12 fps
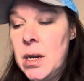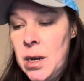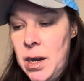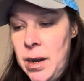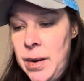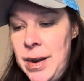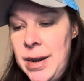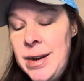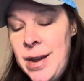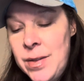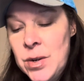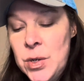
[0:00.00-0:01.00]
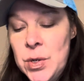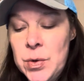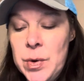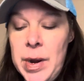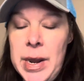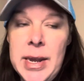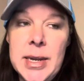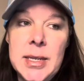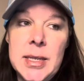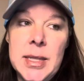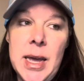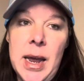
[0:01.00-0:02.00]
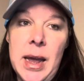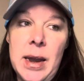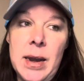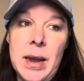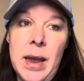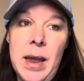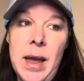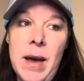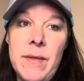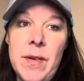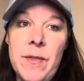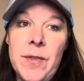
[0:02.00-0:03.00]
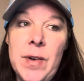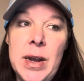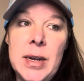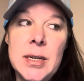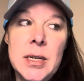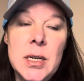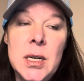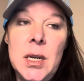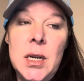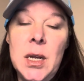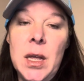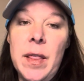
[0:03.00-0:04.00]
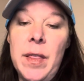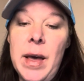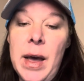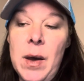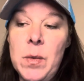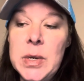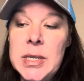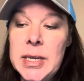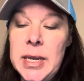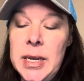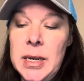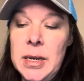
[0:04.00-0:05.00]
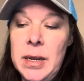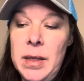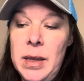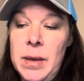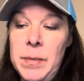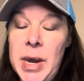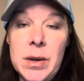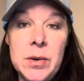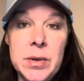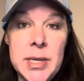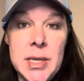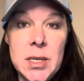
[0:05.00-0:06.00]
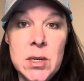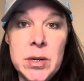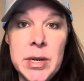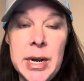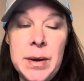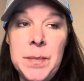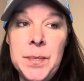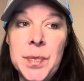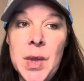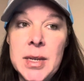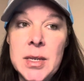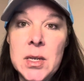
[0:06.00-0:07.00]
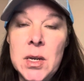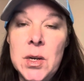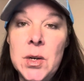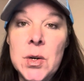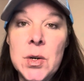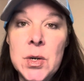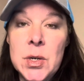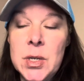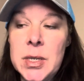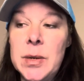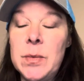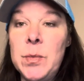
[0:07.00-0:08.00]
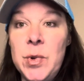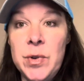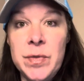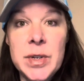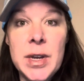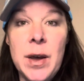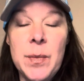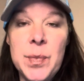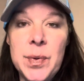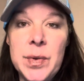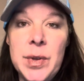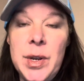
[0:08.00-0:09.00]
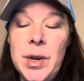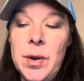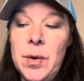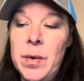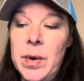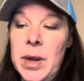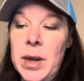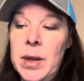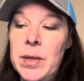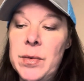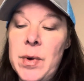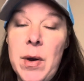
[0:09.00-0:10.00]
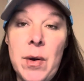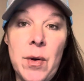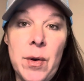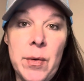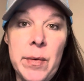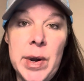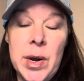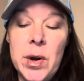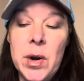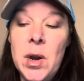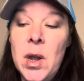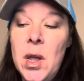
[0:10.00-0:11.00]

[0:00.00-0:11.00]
Uh, another story is that I have a friend that was in the medical industry as a nurse and moved up, you know, throughout her career.